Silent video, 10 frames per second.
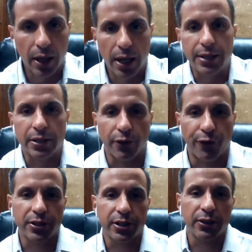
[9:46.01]
He said, so
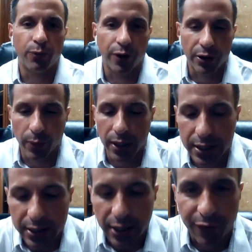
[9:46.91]
first things first, Wes. He said,